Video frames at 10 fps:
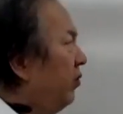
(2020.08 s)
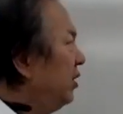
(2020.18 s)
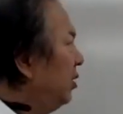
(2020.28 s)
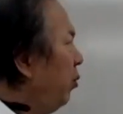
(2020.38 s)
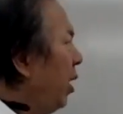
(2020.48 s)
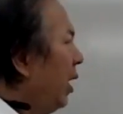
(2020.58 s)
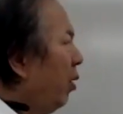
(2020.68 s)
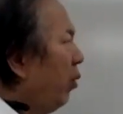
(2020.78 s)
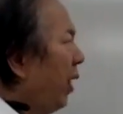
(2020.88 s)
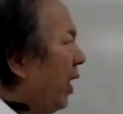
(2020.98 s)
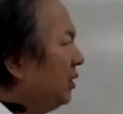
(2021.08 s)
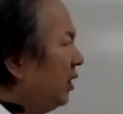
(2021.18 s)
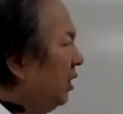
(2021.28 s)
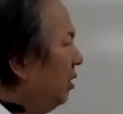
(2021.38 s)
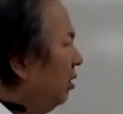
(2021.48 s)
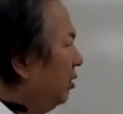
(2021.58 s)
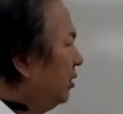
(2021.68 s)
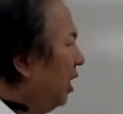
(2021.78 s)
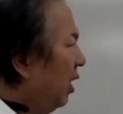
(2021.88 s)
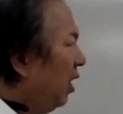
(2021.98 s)
First one, we ask
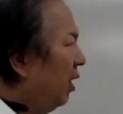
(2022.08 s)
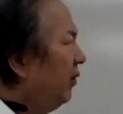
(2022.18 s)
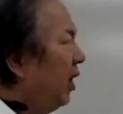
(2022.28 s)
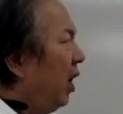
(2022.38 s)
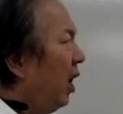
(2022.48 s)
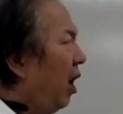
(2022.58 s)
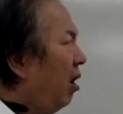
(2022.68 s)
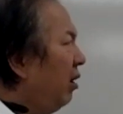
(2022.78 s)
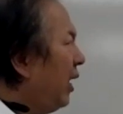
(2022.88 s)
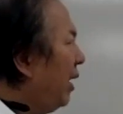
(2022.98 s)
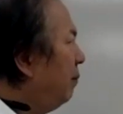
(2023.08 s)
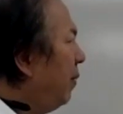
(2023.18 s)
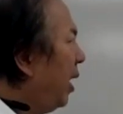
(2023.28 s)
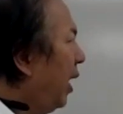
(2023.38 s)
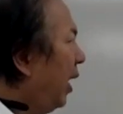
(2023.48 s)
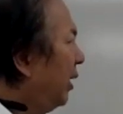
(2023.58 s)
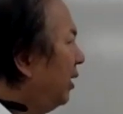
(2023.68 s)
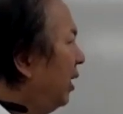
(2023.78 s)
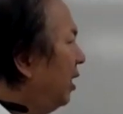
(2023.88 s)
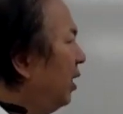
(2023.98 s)
ourselves, how can
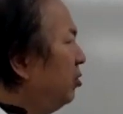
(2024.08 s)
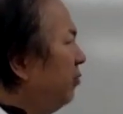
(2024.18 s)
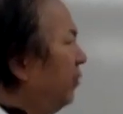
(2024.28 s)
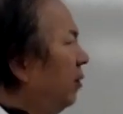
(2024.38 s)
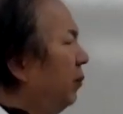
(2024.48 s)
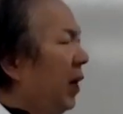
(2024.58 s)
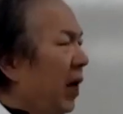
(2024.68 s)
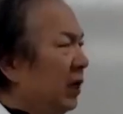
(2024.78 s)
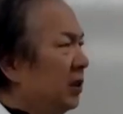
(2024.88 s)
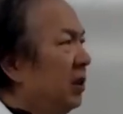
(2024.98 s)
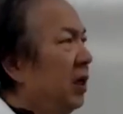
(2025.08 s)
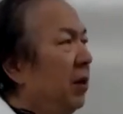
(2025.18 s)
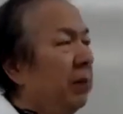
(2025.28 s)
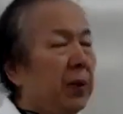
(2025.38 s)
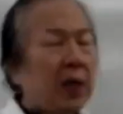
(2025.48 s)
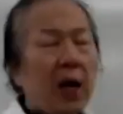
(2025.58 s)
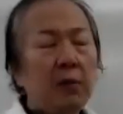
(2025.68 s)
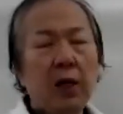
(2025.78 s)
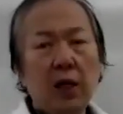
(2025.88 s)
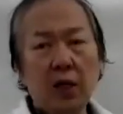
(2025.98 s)
my NH4 plus
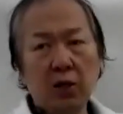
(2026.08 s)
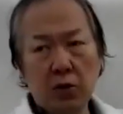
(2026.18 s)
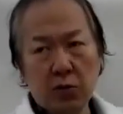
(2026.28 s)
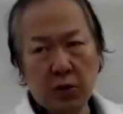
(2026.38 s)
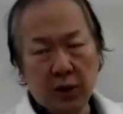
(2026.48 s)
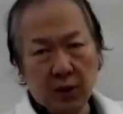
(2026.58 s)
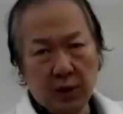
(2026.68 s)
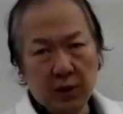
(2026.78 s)
become the NH3?